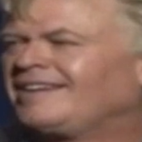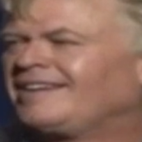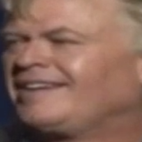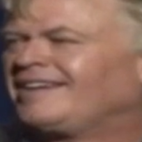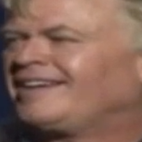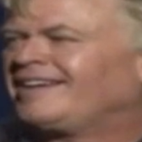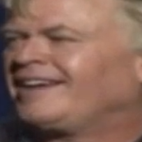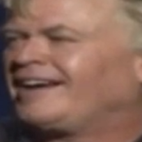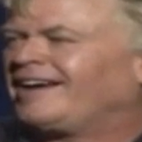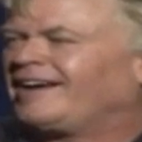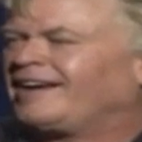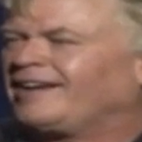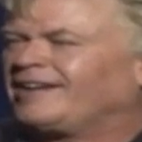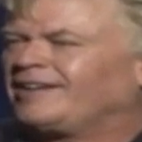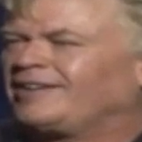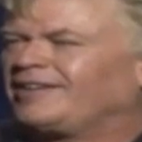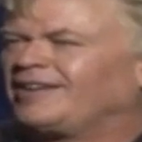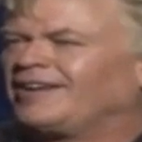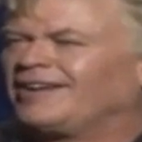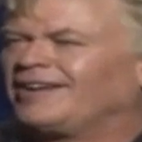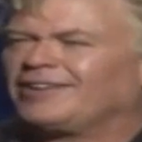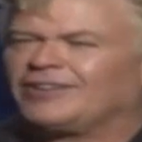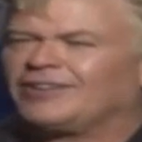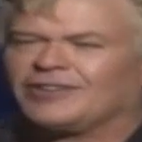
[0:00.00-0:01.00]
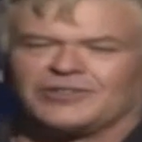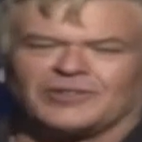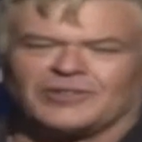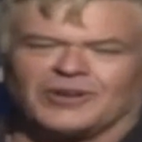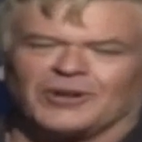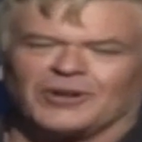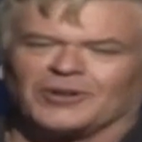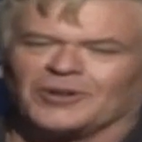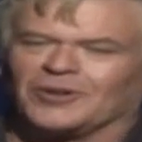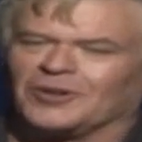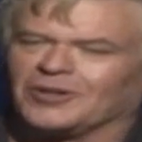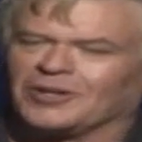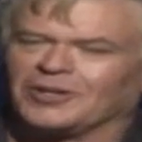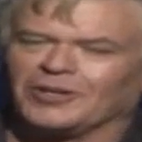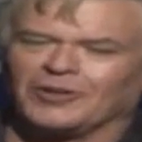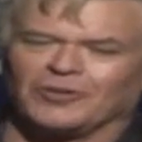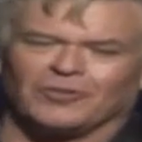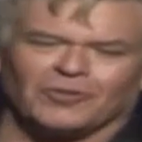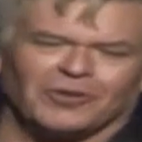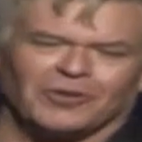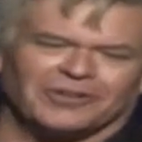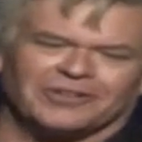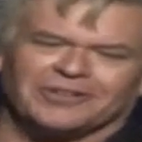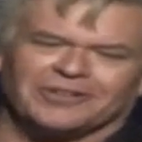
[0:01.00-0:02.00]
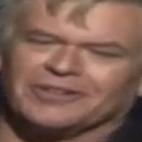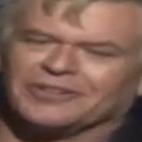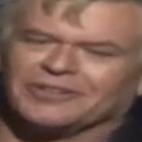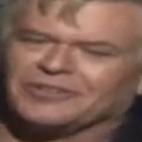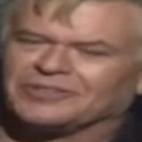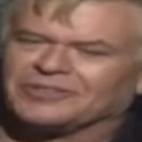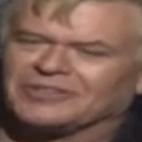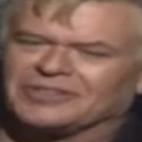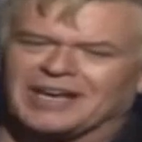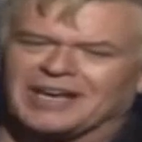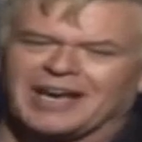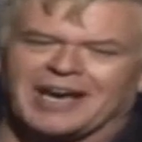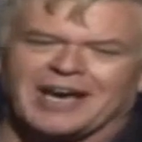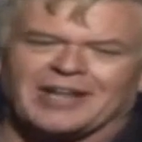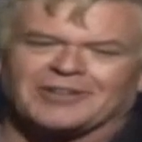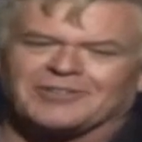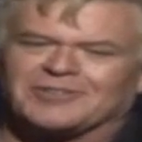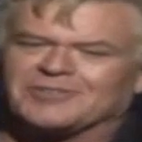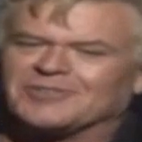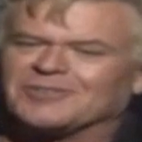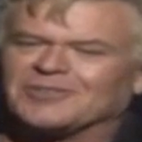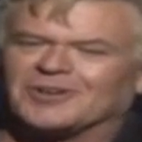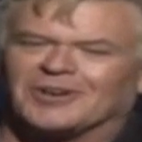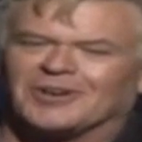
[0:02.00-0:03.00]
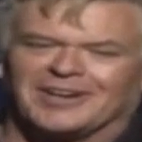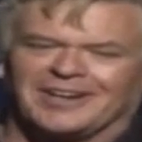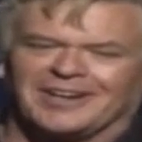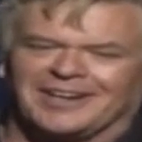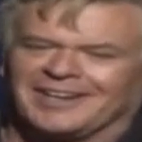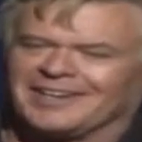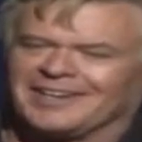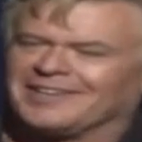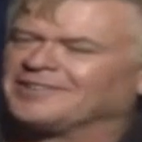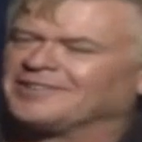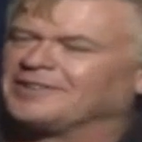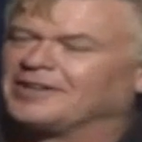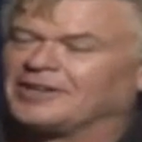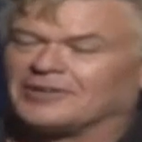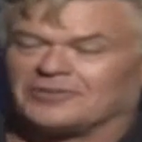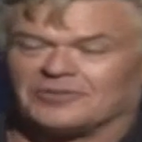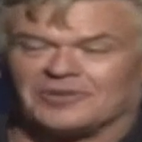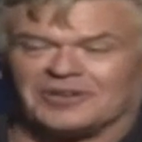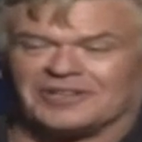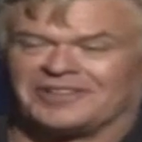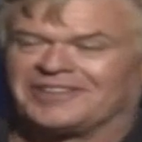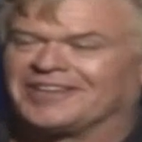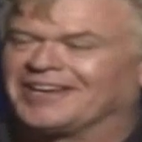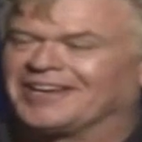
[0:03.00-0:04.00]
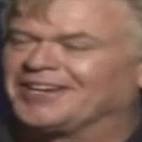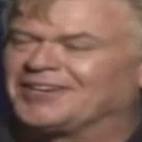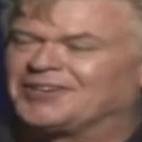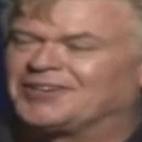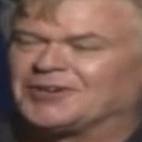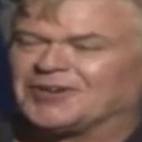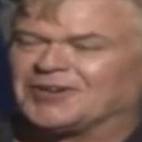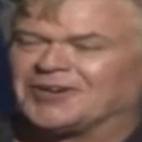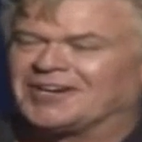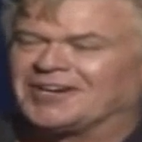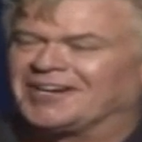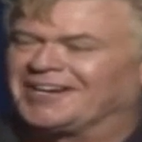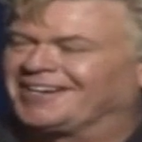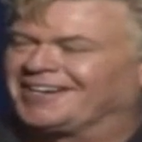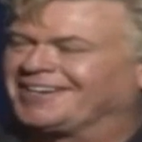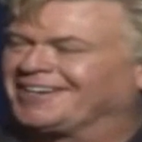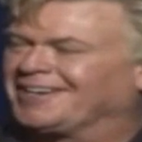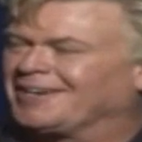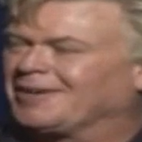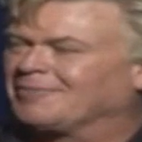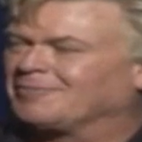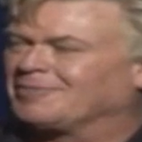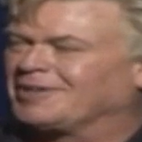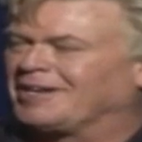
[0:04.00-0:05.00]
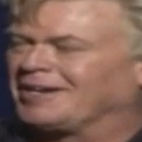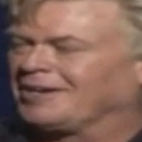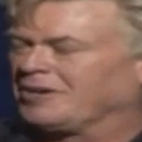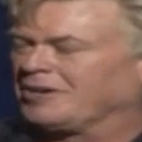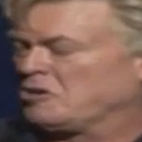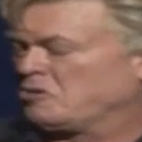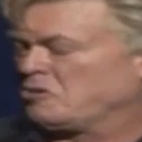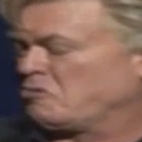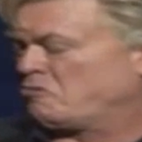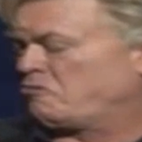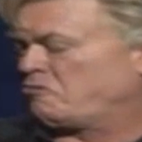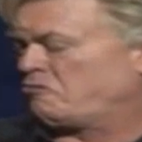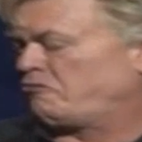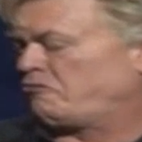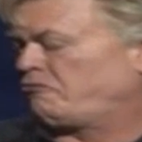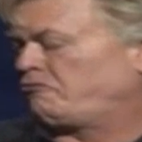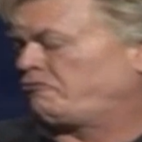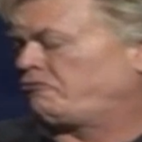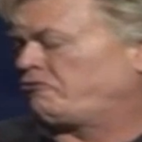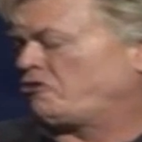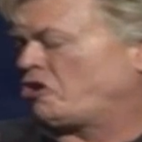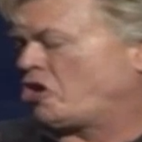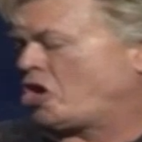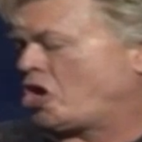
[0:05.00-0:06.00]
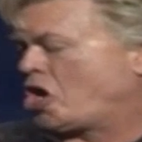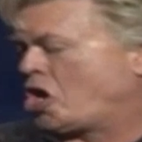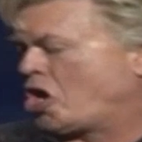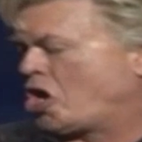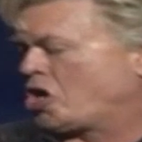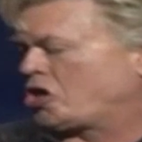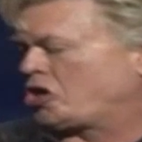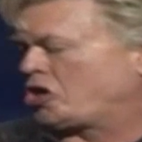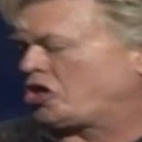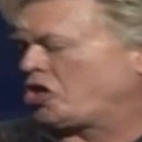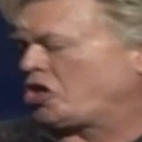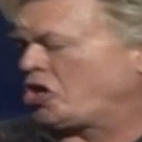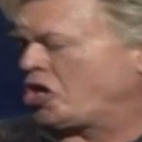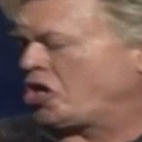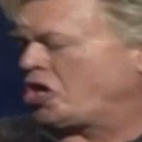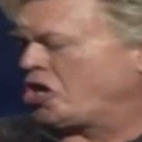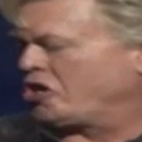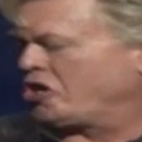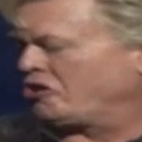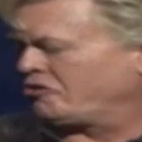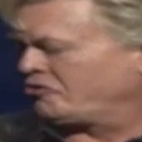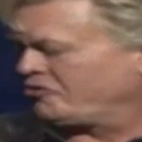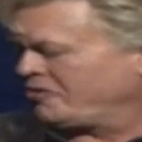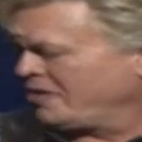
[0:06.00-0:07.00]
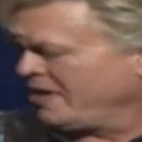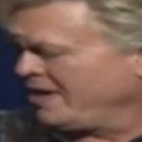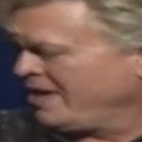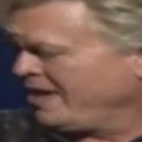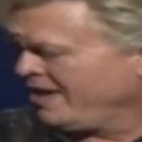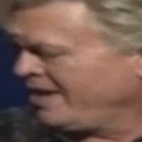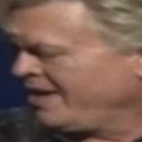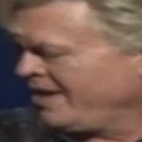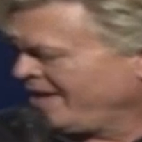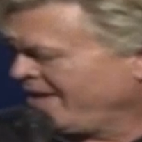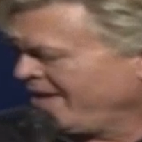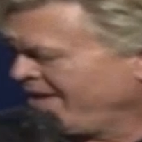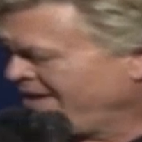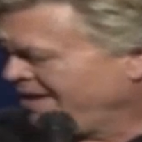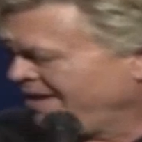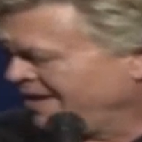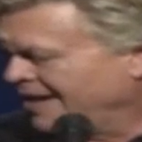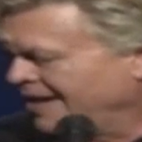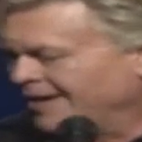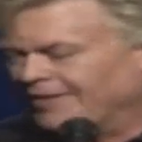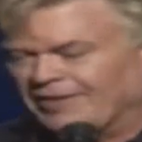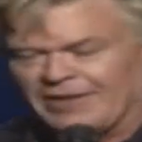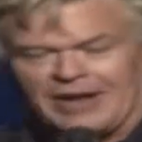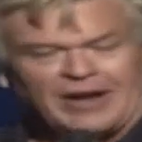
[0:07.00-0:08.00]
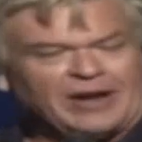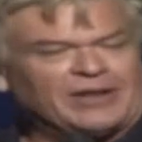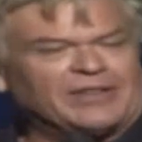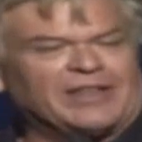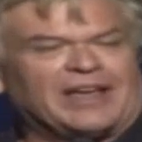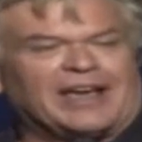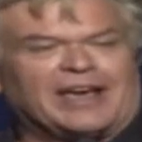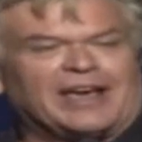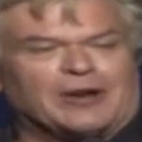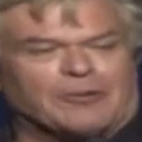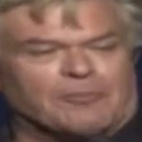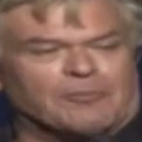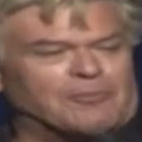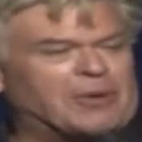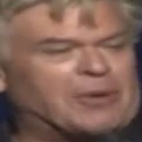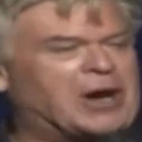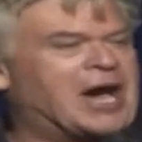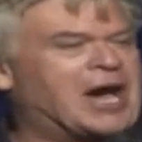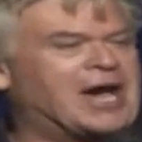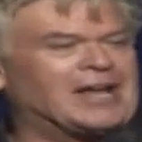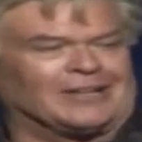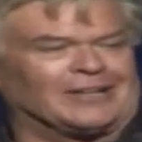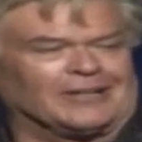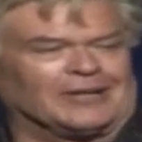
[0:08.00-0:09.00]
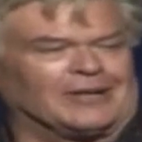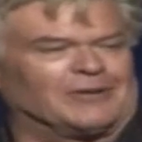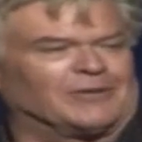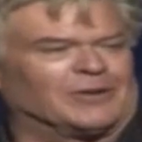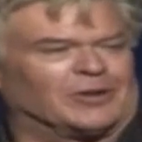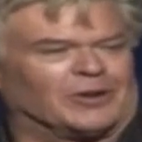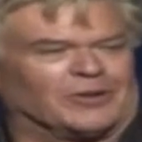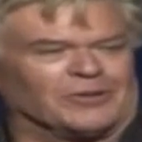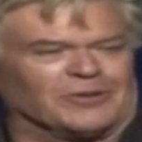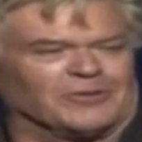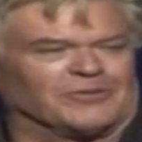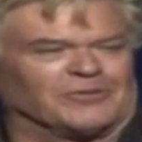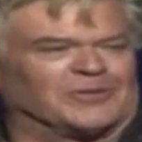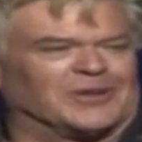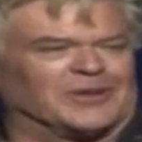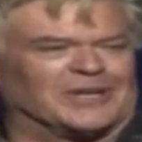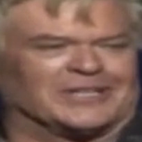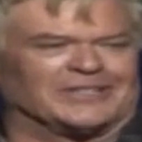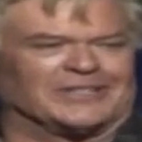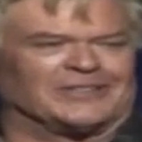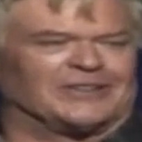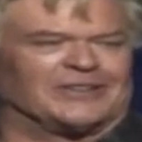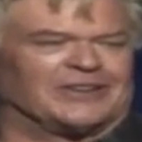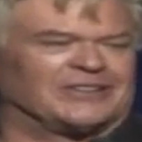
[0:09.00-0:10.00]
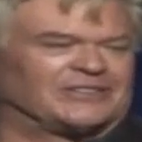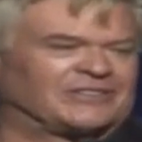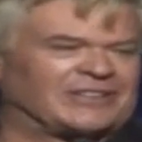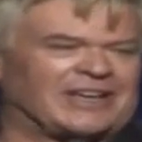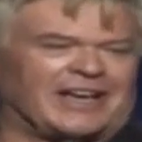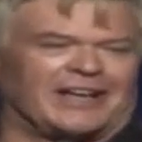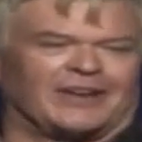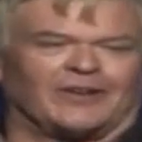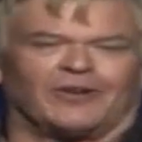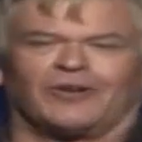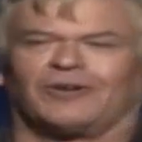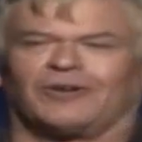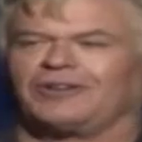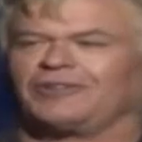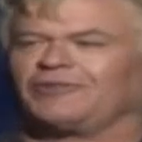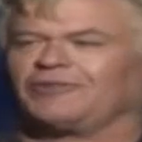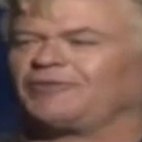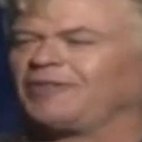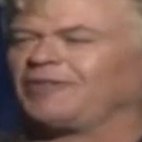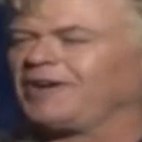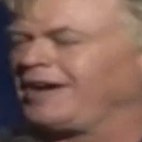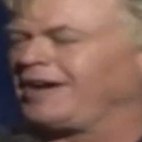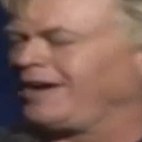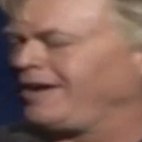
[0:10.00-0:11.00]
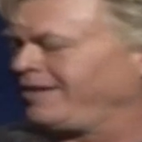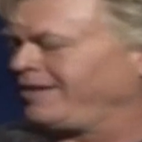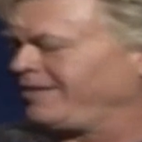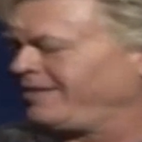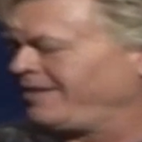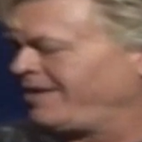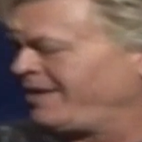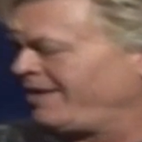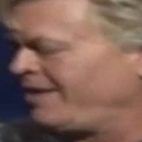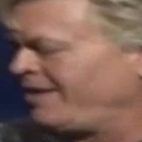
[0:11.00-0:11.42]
And you start looking at what the Scots drink, and that's what they drink. And I'm like, "Oh, fuck yes." And there they had a bottle of it on the fucking, it's kind of hard to find.